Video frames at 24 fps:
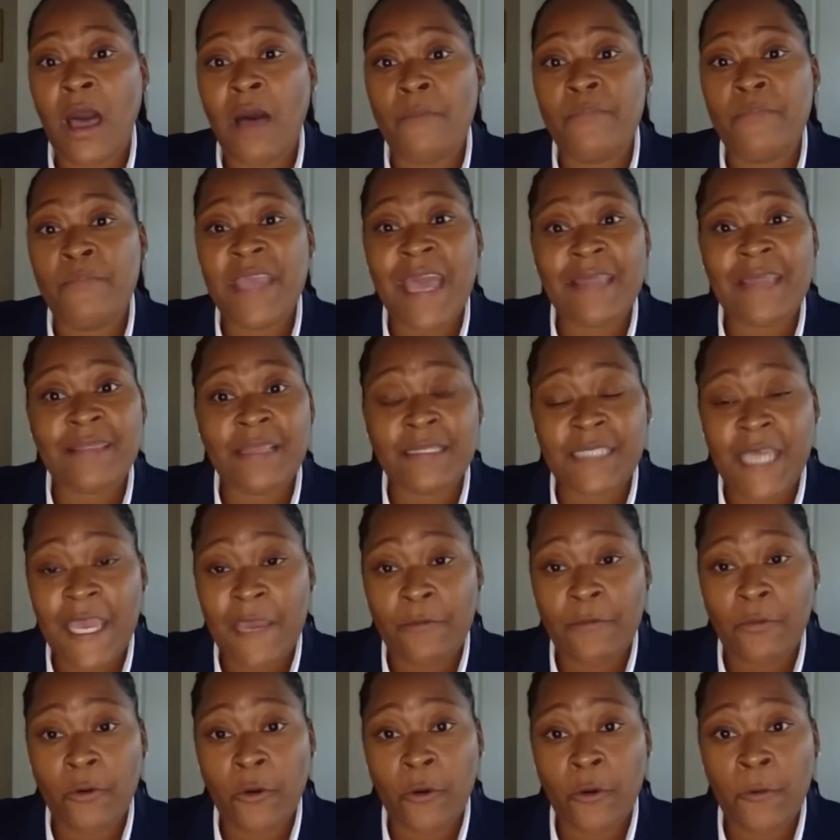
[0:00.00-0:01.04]
be at the
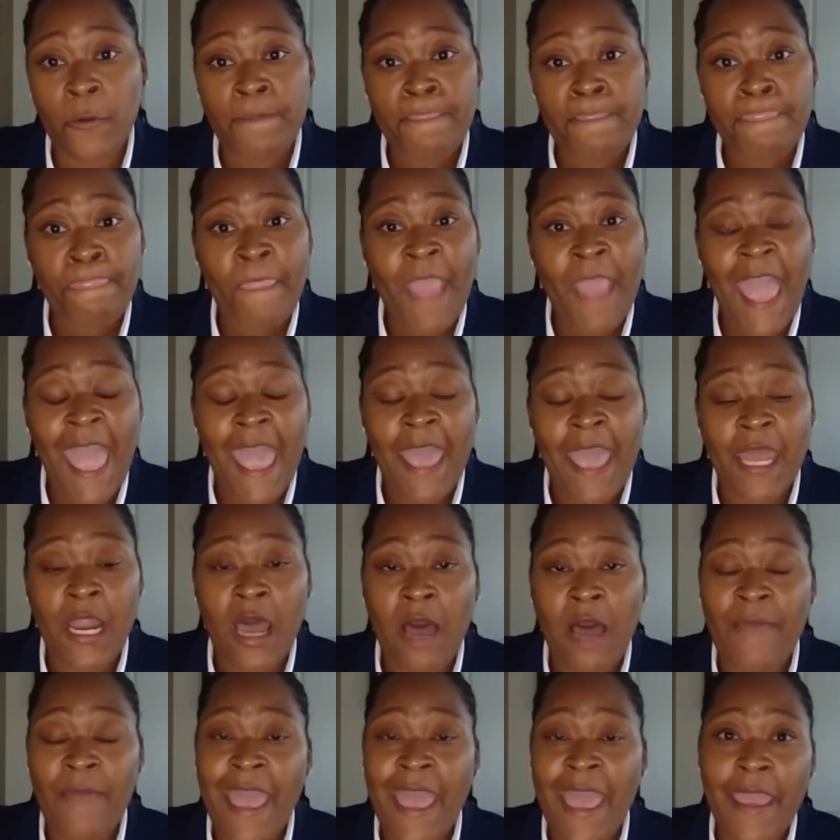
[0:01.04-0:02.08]
table. And
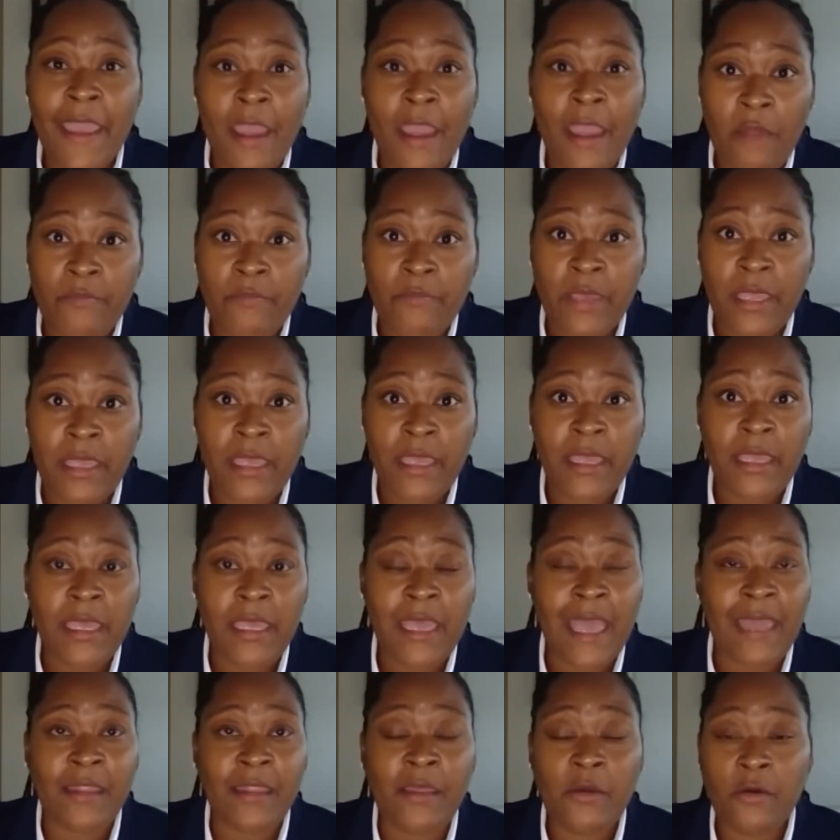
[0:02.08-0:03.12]
AARP
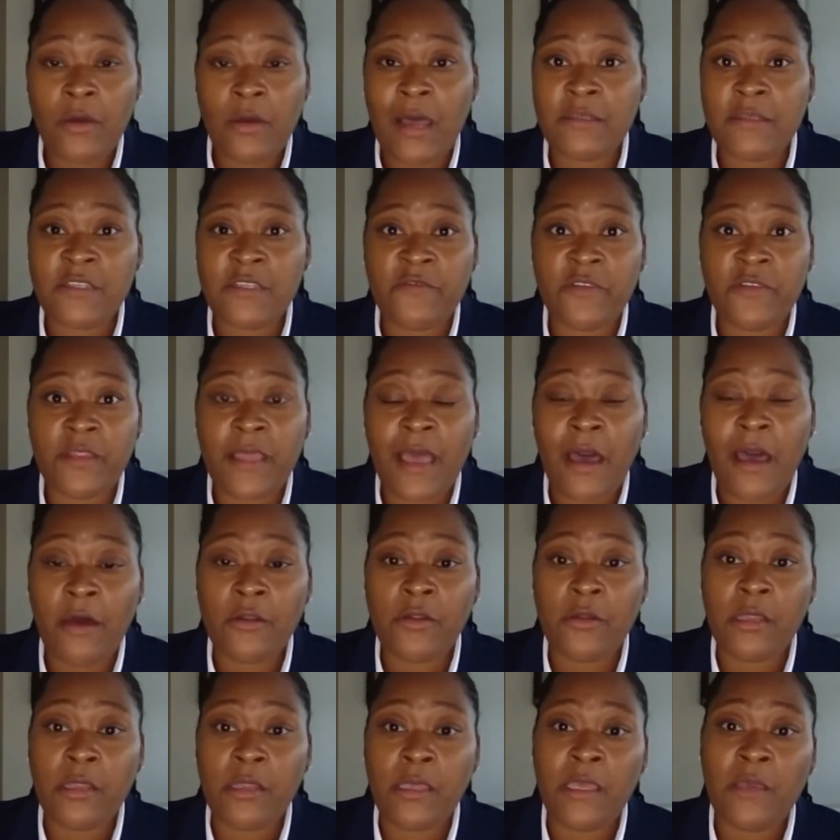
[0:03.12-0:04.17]
and Legal Counsel for the
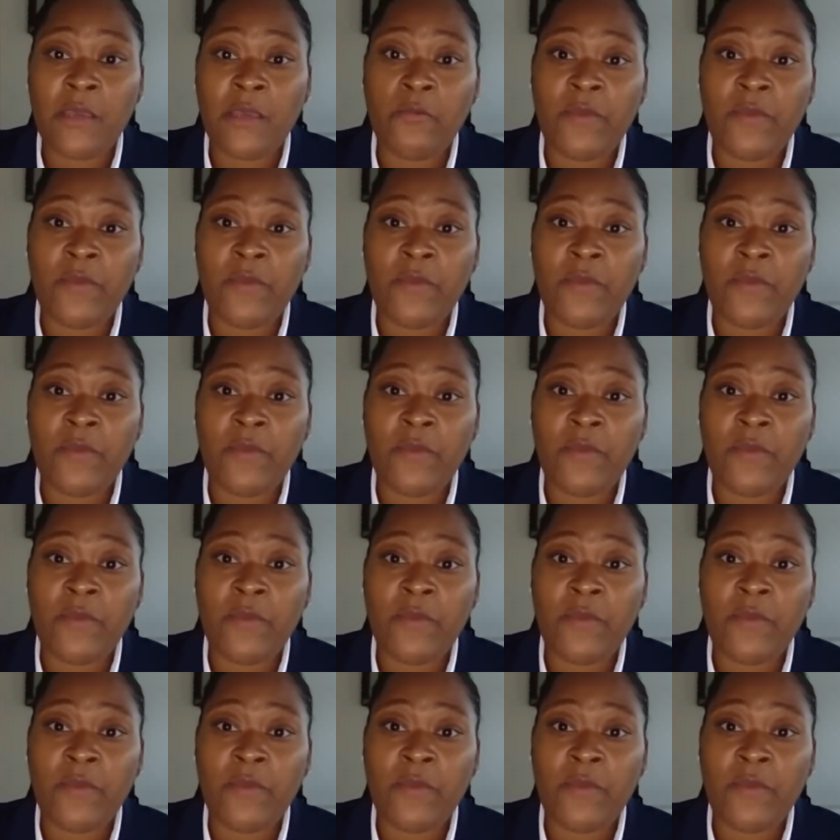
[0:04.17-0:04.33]
Elderly,